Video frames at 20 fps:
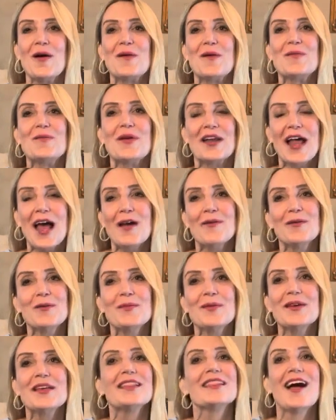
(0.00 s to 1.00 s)
but I
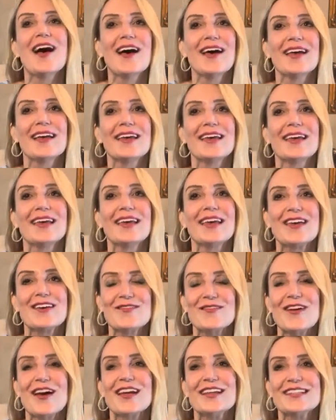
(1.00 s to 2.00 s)
would be lying
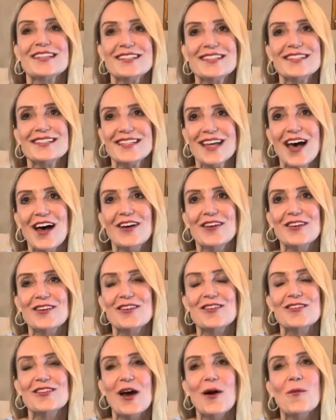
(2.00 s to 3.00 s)
if I didn't tell
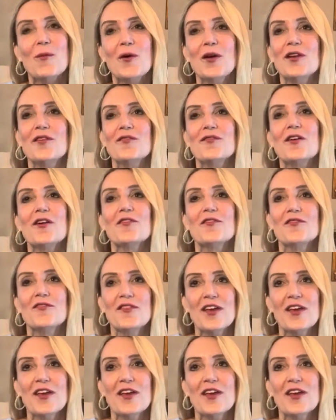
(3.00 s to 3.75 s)
you that one of our